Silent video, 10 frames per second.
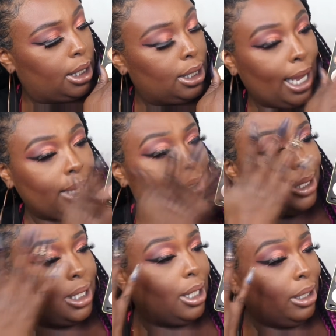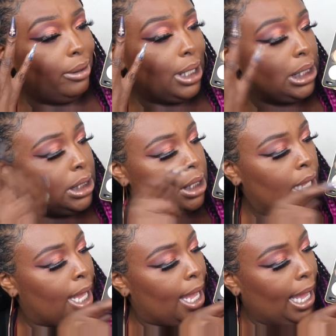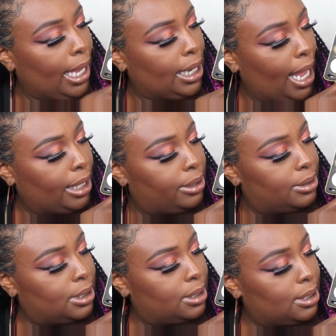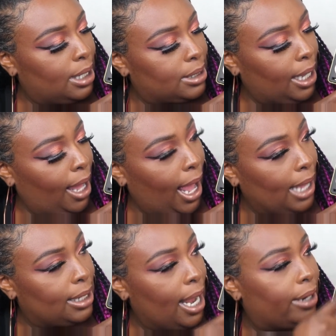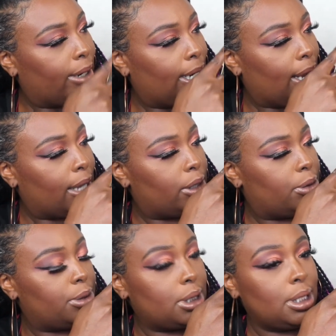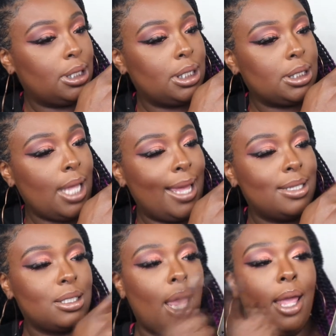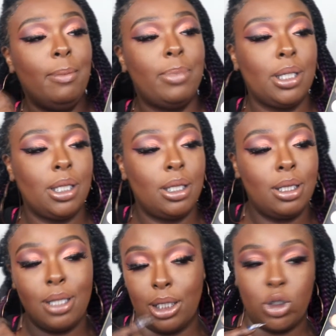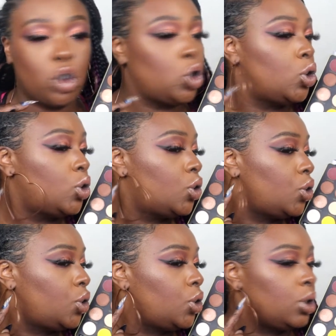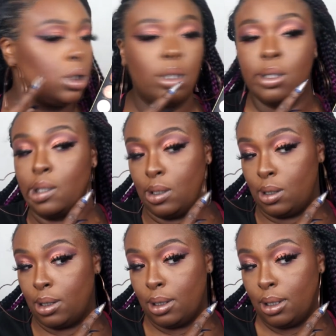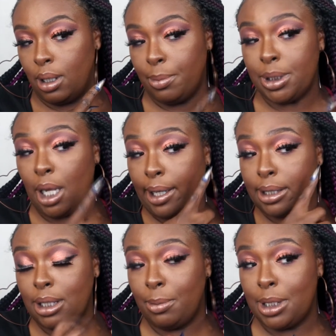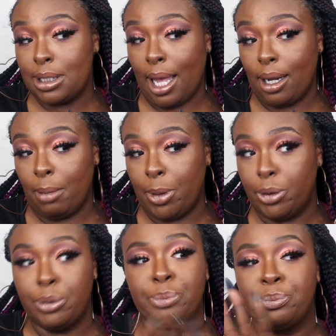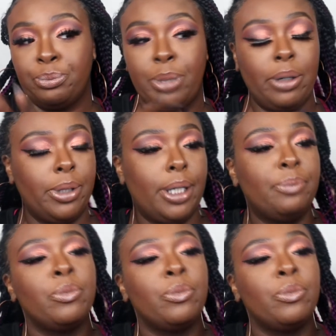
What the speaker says: like cut crease, and I use this as a highlighter, and I used this as a blush. But y'all can't tell me this side ain't bone, period.